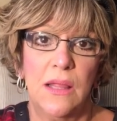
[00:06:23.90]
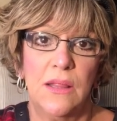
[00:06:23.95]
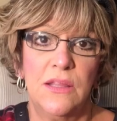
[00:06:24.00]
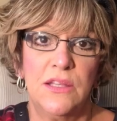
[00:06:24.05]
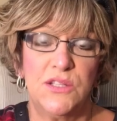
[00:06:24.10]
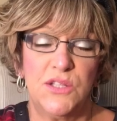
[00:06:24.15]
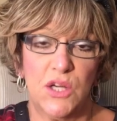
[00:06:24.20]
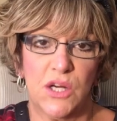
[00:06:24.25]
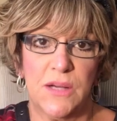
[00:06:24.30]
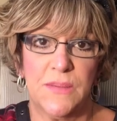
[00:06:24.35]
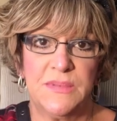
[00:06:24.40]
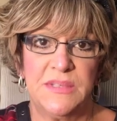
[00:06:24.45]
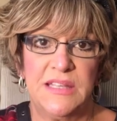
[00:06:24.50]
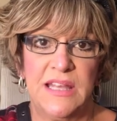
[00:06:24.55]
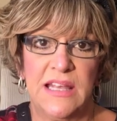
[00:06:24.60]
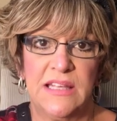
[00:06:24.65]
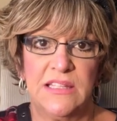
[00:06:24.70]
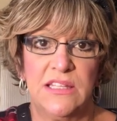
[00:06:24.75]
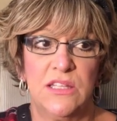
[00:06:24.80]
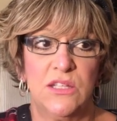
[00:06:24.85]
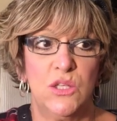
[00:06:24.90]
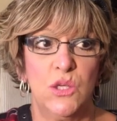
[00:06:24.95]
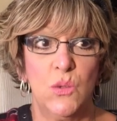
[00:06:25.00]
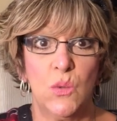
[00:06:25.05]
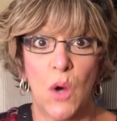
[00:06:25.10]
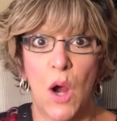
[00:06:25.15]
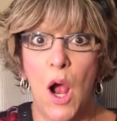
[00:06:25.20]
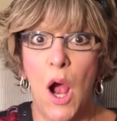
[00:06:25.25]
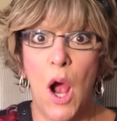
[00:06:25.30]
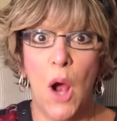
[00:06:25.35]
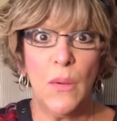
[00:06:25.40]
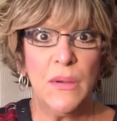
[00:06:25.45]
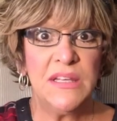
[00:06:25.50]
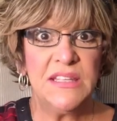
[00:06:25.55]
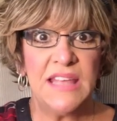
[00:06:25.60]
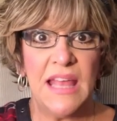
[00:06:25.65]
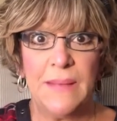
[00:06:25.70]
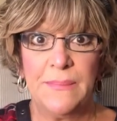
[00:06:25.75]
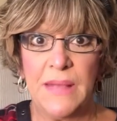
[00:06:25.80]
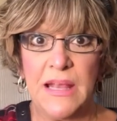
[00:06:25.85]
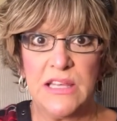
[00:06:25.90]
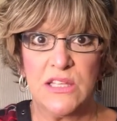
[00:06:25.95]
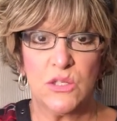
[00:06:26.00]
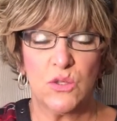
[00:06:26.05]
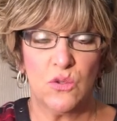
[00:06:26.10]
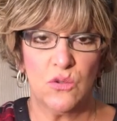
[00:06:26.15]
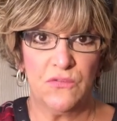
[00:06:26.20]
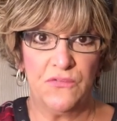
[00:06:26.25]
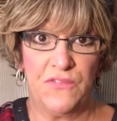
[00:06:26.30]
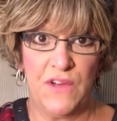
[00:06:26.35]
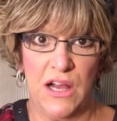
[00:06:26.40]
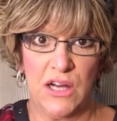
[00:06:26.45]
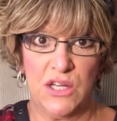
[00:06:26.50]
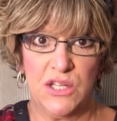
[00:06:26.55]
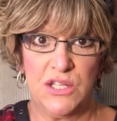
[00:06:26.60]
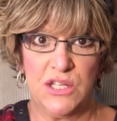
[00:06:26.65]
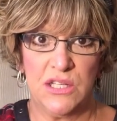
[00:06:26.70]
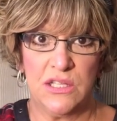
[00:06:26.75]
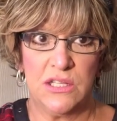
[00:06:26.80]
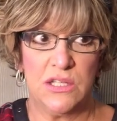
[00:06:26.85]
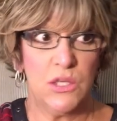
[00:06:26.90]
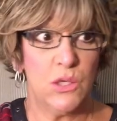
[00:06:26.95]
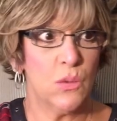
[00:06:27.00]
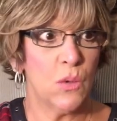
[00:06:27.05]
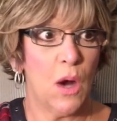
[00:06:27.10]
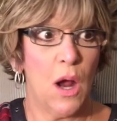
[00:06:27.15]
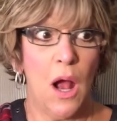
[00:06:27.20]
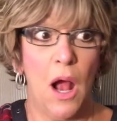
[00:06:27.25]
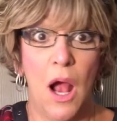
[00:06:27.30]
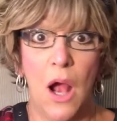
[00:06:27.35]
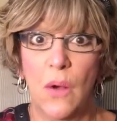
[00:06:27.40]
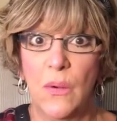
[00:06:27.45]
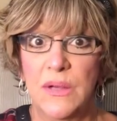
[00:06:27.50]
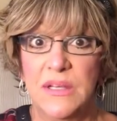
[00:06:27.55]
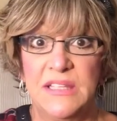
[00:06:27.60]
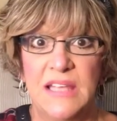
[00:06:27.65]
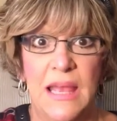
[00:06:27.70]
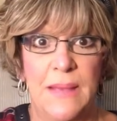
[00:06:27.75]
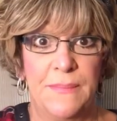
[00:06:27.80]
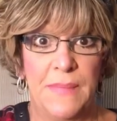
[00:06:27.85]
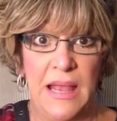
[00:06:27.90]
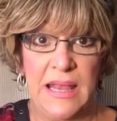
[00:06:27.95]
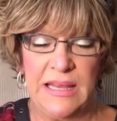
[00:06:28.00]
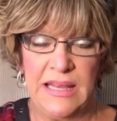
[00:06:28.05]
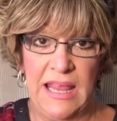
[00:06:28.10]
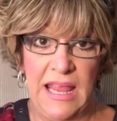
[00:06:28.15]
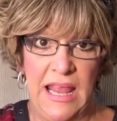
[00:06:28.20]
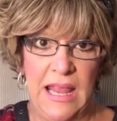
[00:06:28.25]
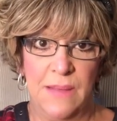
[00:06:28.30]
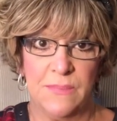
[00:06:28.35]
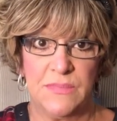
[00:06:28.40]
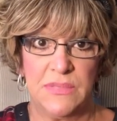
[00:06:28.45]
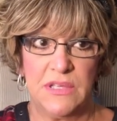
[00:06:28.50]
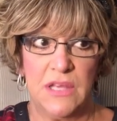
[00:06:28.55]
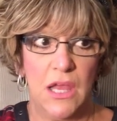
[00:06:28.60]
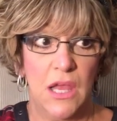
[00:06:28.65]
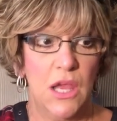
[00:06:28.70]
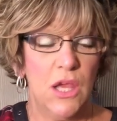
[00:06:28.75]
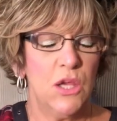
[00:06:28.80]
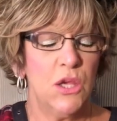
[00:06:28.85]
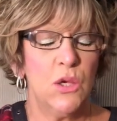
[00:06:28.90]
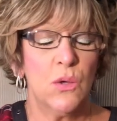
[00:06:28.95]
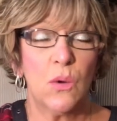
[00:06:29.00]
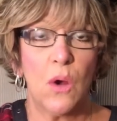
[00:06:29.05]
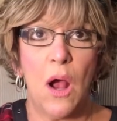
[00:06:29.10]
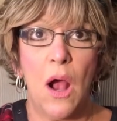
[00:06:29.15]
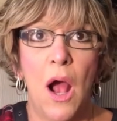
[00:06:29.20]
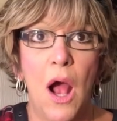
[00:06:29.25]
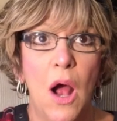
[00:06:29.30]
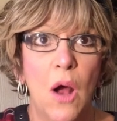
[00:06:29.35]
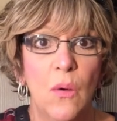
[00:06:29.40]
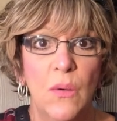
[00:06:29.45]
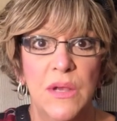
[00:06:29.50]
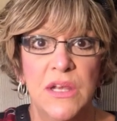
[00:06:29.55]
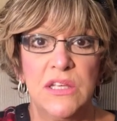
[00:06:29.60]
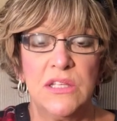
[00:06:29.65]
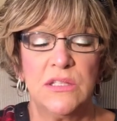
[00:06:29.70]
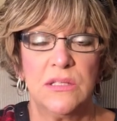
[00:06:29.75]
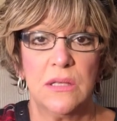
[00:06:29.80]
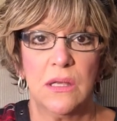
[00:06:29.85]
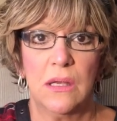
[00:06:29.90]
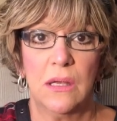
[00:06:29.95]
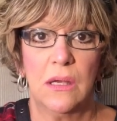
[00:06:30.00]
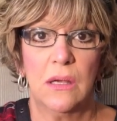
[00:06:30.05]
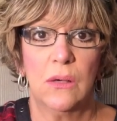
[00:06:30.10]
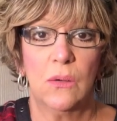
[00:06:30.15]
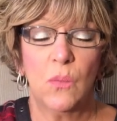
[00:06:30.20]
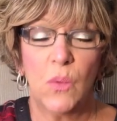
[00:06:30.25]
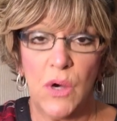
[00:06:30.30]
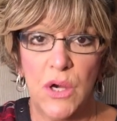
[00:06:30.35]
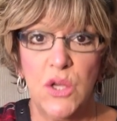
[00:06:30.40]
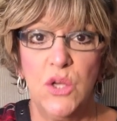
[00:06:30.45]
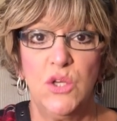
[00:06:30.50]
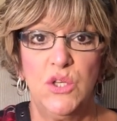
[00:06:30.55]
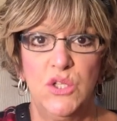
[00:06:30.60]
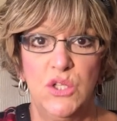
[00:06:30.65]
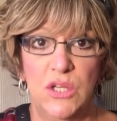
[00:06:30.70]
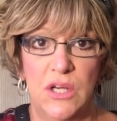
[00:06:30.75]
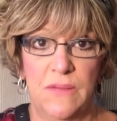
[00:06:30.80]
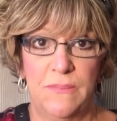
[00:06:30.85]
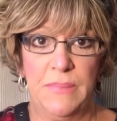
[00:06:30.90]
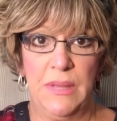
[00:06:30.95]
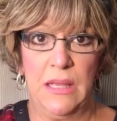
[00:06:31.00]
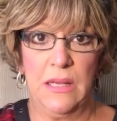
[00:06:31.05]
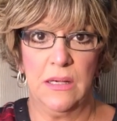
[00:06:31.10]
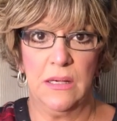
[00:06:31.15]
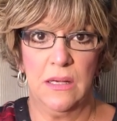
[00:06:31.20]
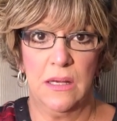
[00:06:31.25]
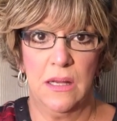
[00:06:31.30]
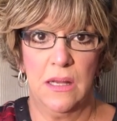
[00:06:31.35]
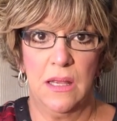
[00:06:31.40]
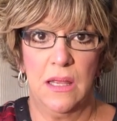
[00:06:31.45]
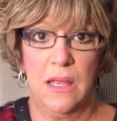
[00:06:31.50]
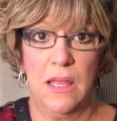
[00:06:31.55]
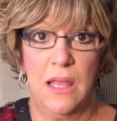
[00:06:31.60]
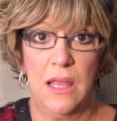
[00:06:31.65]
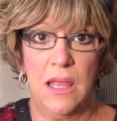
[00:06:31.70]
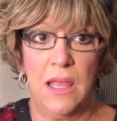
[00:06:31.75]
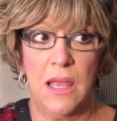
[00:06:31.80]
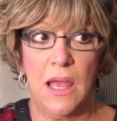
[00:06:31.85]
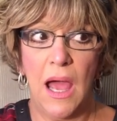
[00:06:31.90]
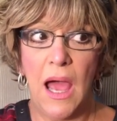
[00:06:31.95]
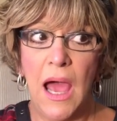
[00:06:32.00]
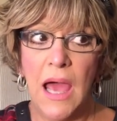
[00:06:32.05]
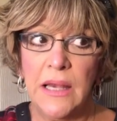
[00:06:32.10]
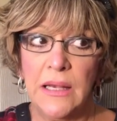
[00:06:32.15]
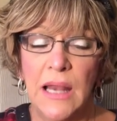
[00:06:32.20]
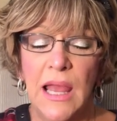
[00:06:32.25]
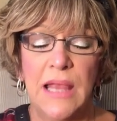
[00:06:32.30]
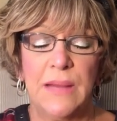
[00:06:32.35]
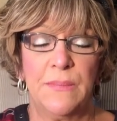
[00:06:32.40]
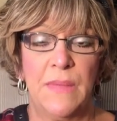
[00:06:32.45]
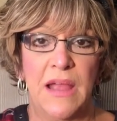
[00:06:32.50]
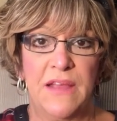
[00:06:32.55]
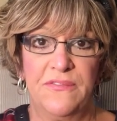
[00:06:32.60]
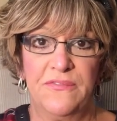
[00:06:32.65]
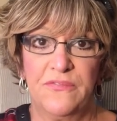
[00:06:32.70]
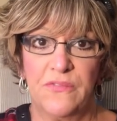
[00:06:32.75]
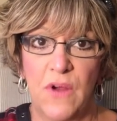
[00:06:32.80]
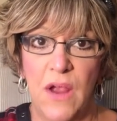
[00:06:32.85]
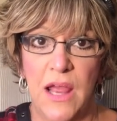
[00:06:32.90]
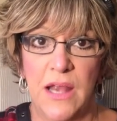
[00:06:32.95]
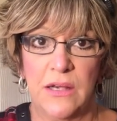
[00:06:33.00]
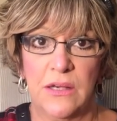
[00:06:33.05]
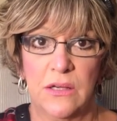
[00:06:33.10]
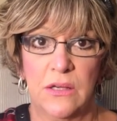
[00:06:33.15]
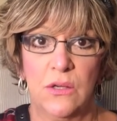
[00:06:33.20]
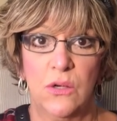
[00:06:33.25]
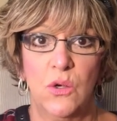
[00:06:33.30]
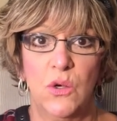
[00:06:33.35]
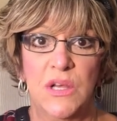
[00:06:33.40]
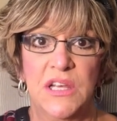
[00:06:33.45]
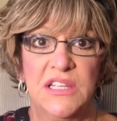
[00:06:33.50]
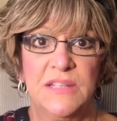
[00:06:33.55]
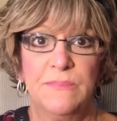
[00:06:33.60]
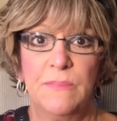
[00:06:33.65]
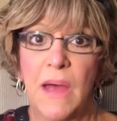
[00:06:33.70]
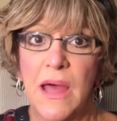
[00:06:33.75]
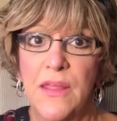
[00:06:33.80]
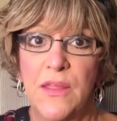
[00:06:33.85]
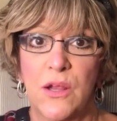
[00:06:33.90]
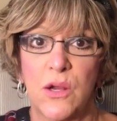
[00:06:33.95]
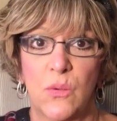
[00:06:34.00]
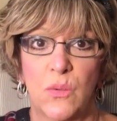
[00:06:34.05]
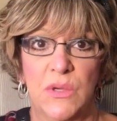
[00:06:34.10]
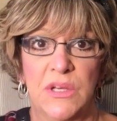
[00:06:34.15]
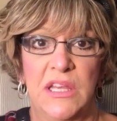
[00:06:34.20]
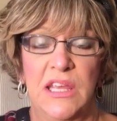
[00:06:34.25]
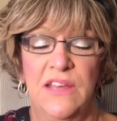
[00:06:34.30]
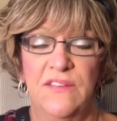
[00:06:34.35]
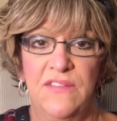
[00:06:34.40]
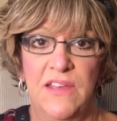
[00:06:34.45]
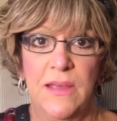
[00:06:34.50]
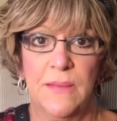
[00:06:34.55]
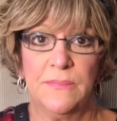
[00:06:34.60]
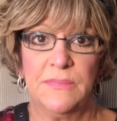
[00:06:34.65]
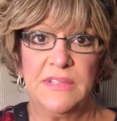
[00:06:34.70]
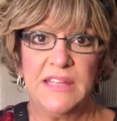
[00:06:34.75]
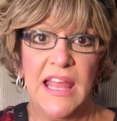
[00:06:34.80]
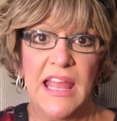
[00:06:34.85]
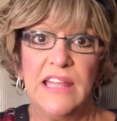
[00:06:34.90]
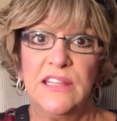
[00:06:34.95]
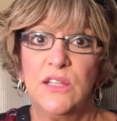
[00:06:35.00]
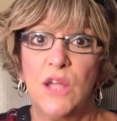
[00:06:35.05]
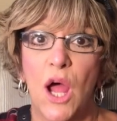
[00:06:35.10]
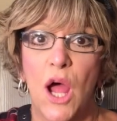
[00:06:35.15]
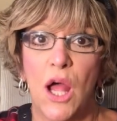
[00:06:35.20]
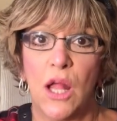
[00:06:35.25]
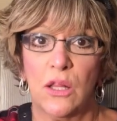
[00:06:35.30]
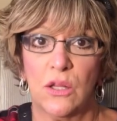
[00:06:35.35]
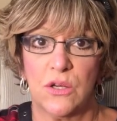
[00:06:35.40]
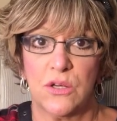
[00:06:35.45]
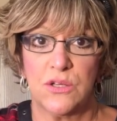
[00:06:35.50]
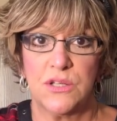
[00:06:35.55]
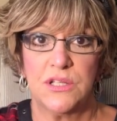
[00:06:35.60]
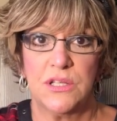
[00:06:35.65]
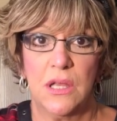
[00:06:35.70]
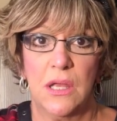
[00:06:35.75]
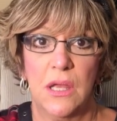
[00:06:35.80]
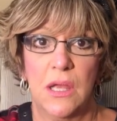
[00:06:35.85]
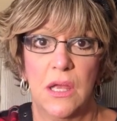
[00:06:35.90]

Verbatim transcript: the circumstances, you were always at my school functions, you were always at my games, you were always where you should have been. Unlike my friend, who his mother would give him $10